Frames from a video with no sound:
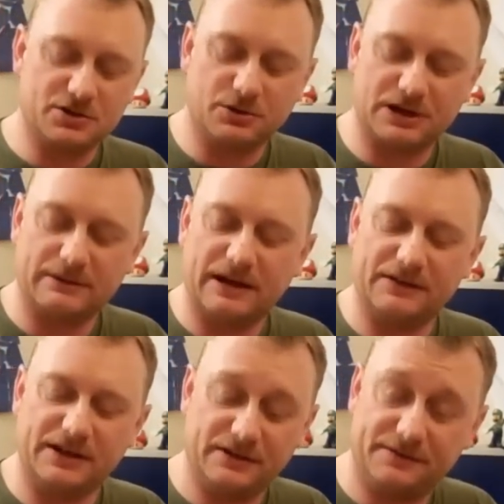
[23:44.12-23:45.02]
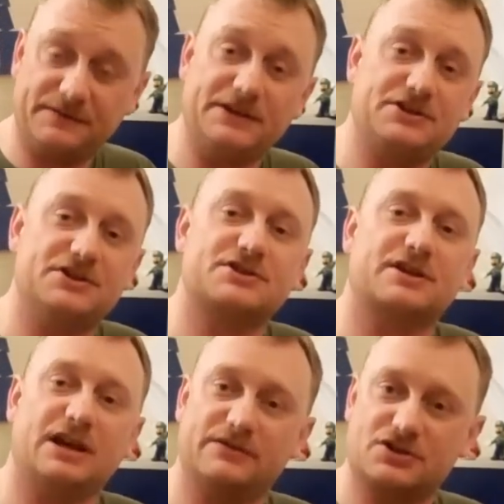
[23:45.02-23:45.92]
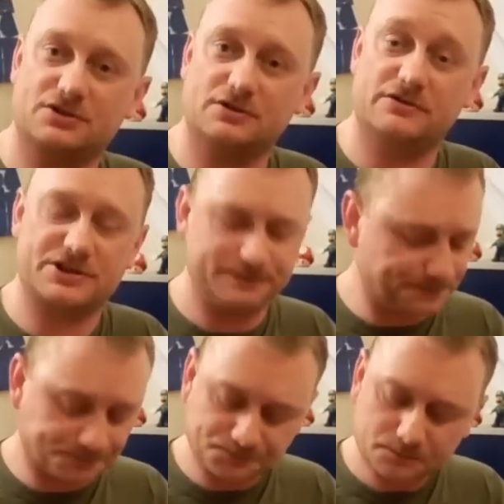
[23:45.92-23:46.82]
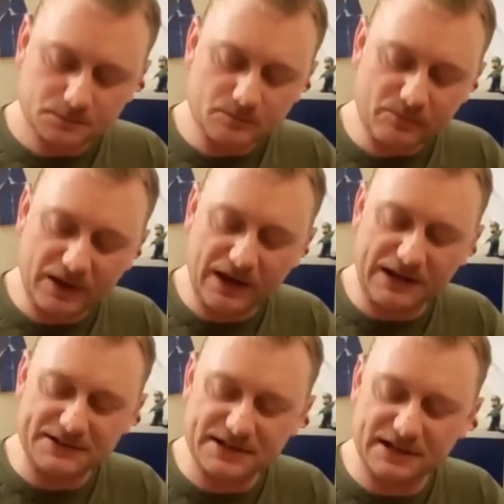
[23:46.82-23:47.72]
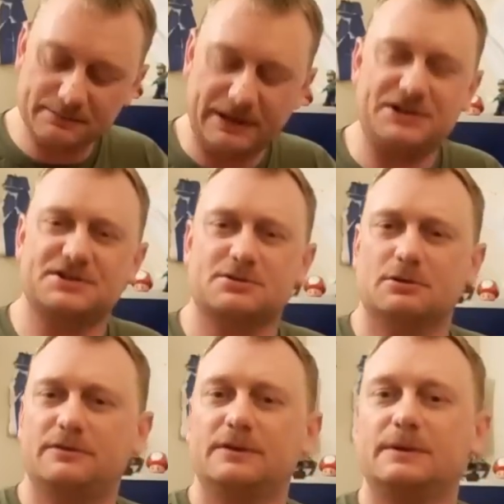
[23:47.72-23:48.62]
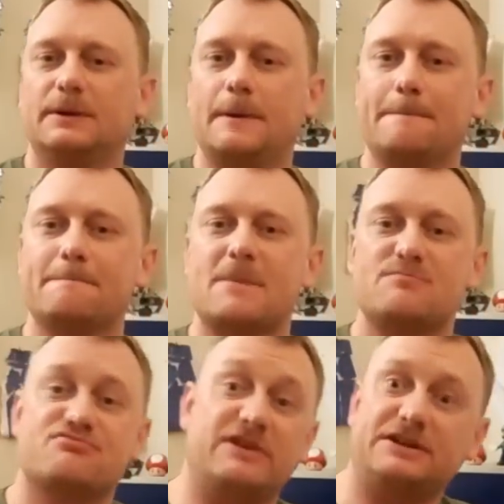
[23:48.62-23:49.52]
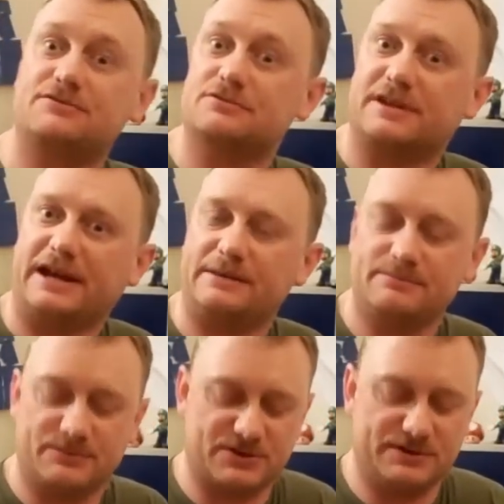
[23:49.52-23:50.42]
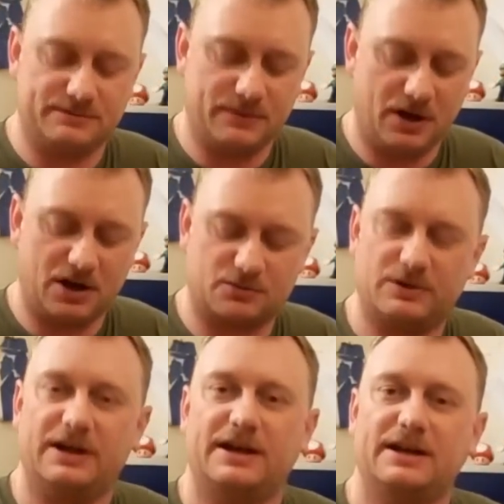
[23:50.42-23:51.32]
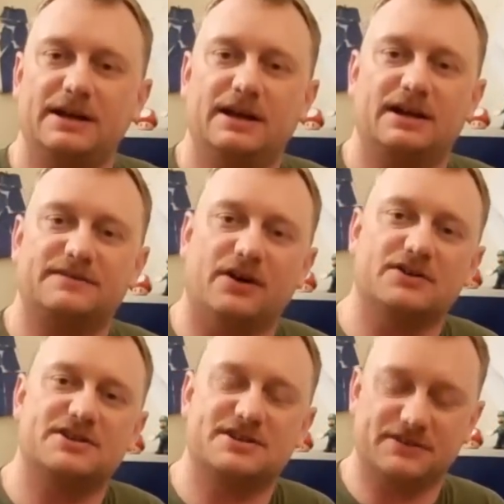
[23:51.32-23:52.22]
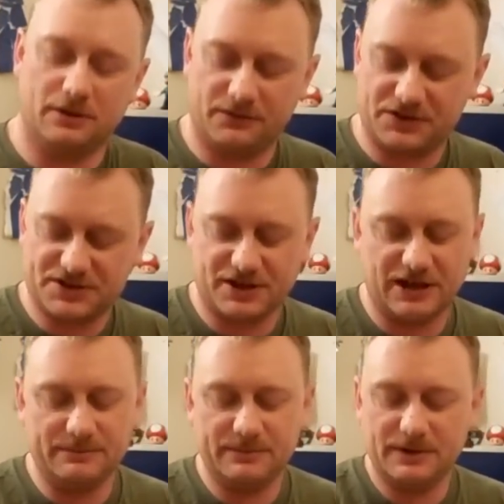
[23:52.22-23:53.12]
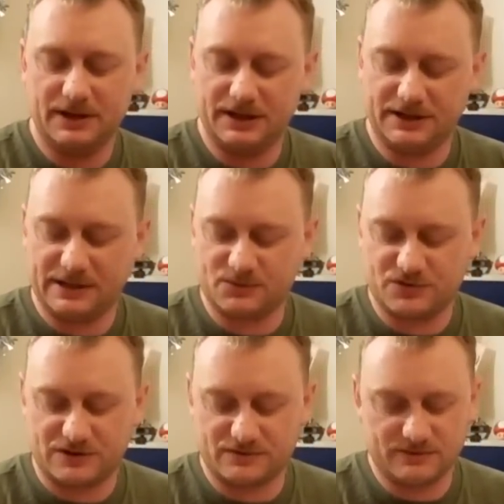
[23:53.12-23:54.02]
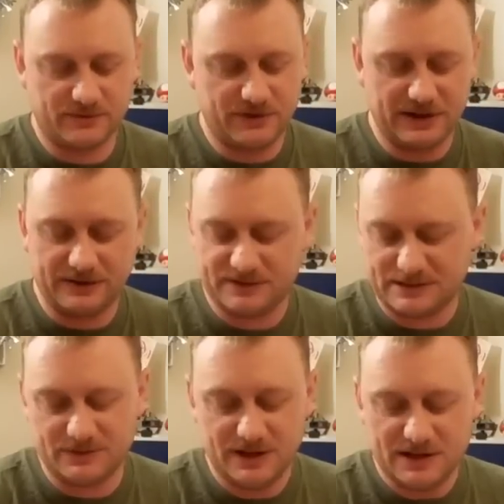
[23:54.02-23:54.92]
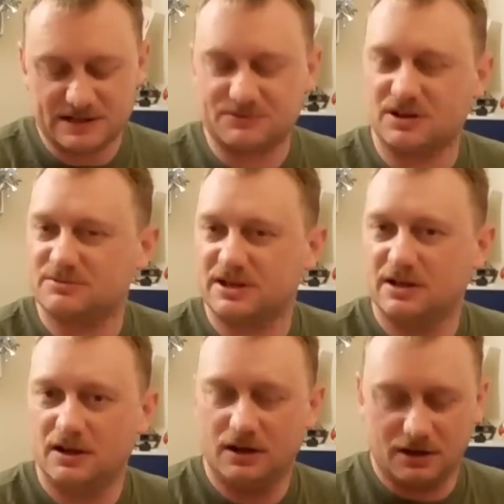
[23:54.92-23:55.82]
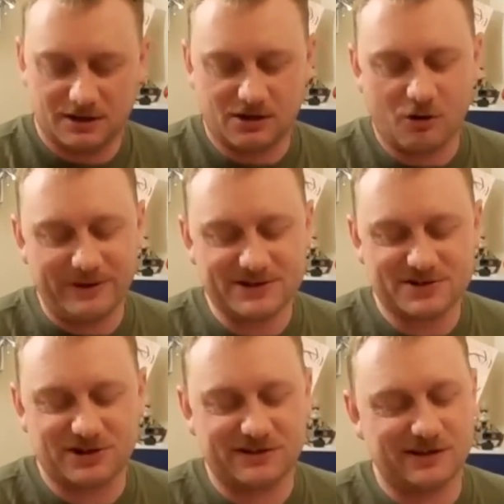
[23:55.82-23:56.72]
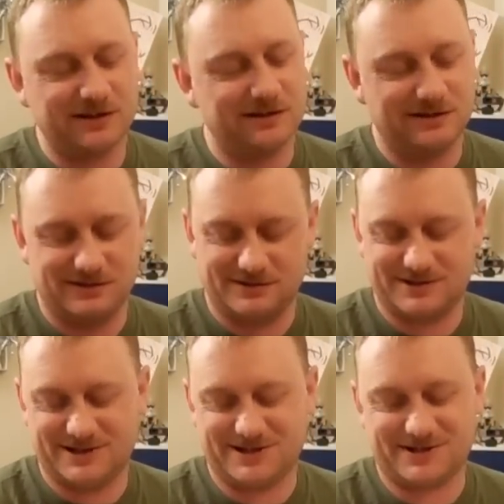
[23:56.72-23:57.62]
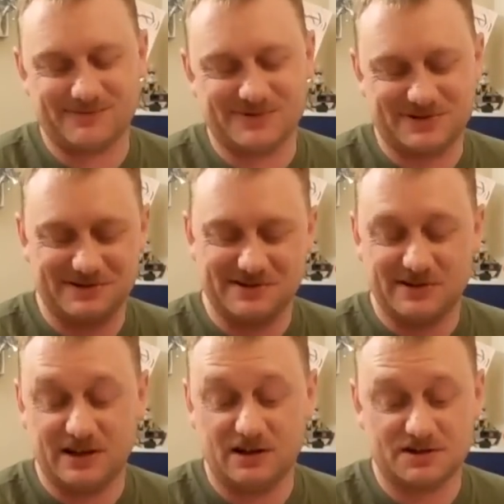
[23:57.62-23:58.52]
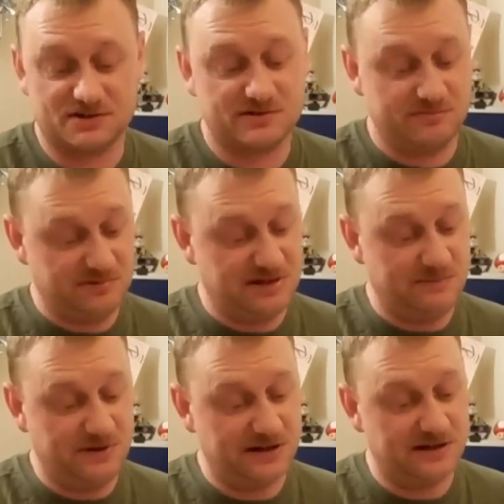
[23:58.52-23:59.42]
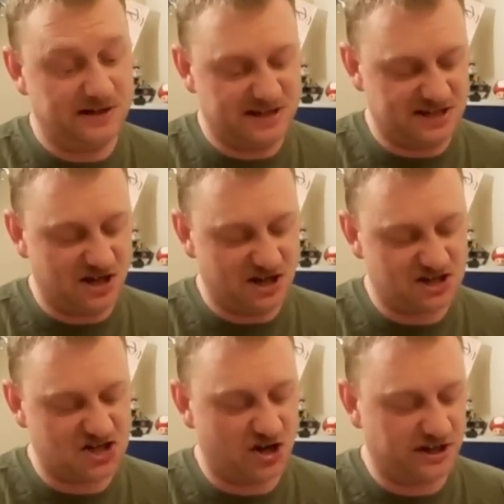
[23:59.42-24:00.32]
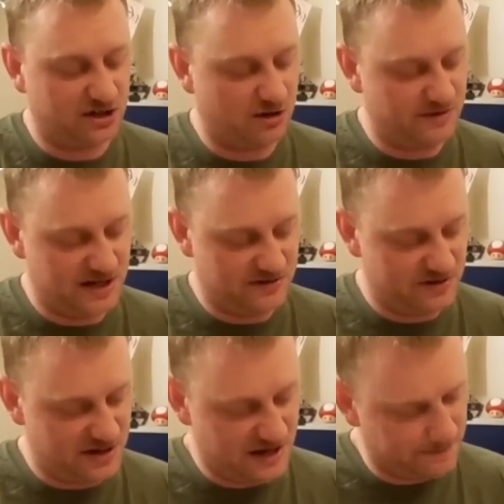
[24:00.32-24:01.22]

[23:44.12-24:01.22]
talking about the features, the cover stories, and major sort of breakthrough games and hardware advances of the time in the Amstrad thing. And sometimes they're comments on other systems. They like to dip in a sarky comment here and